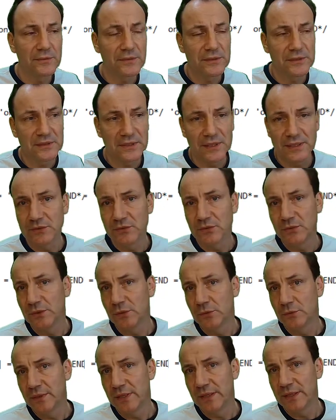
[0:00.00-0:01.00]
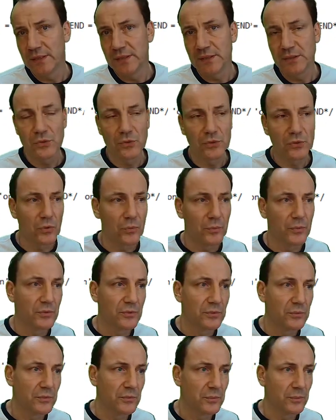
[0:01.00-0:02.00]
this entry already in your
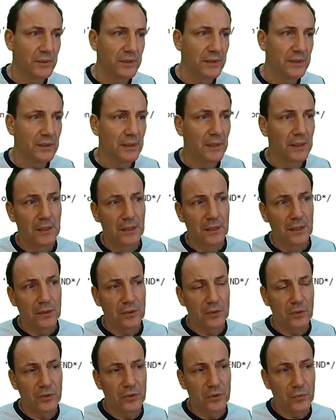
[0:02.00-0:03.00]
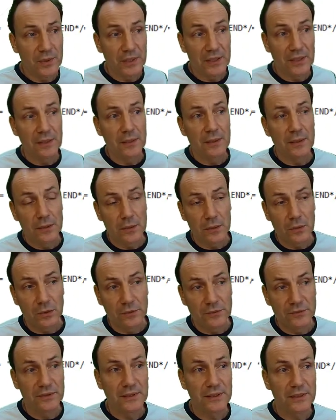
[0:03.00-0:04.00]
WP
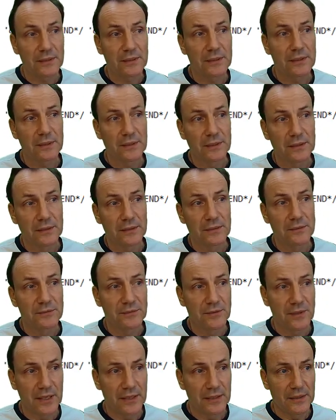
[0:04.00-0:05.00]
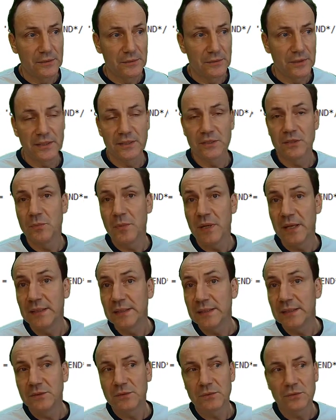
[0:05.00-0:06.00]
config file, and you may
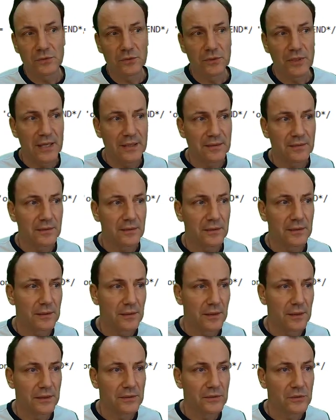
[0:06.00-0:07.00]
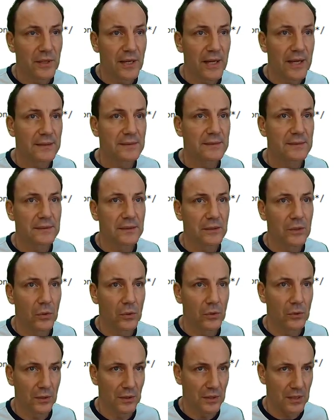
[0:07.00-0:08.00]
need to enter to add the
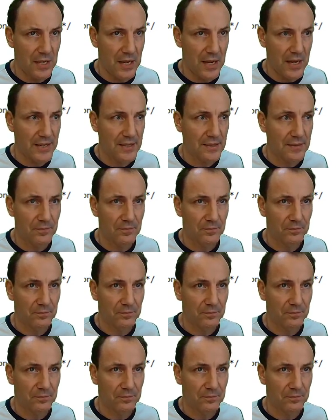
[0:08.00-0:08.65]
whole line.